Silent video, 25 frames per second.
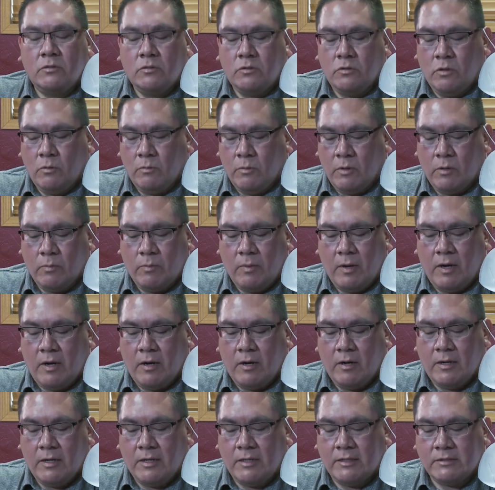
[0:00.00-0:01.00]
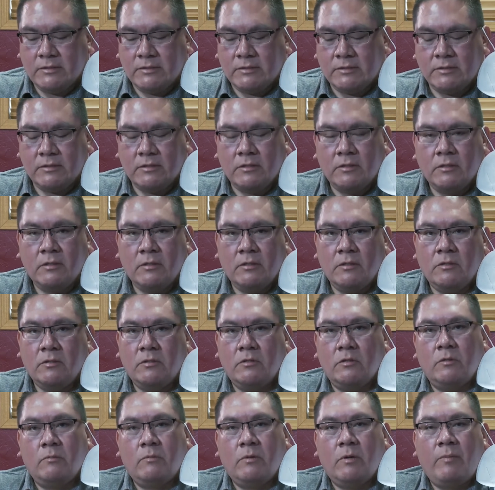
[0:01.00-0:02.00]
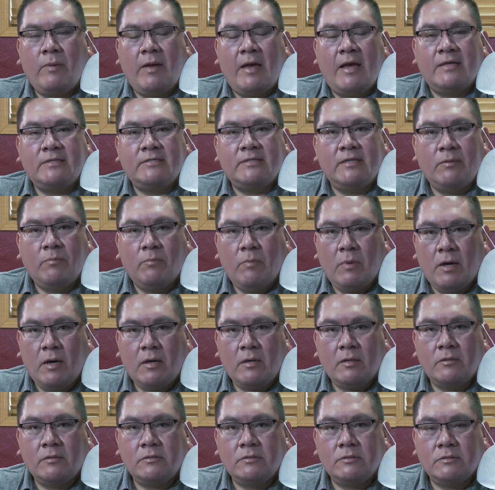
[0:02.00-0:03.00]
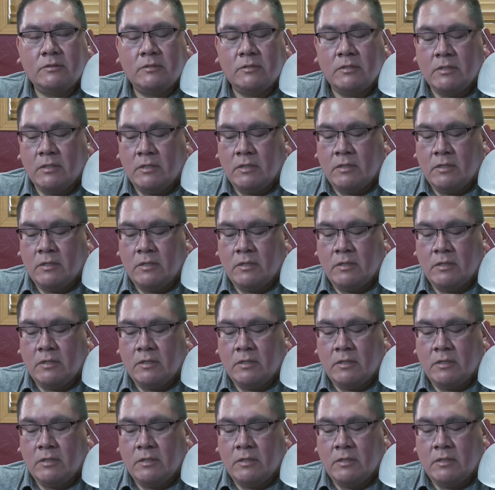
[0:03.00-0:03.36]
no more parties, no more passing bottles,